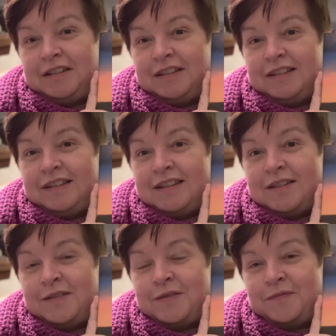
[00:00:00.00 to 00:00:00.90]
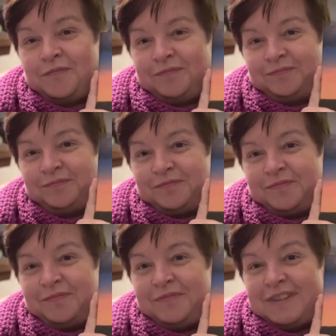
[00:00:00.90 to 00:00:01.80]
So
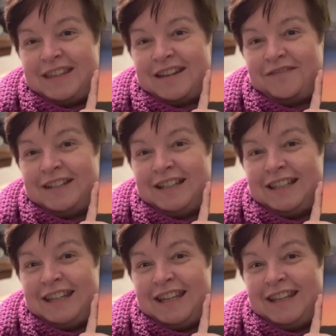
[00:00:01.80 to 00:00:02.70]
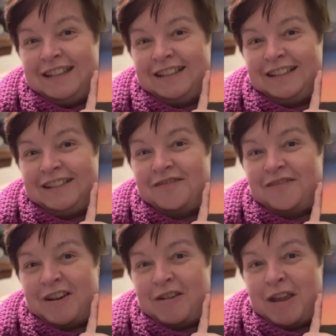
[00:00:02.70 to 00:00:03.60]
definitely
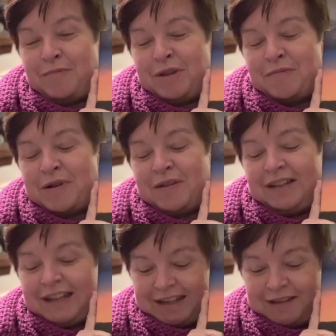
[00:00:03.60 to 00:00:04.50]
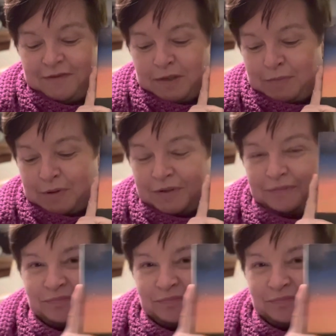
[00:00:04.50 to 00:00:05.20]
very happy about getting this book.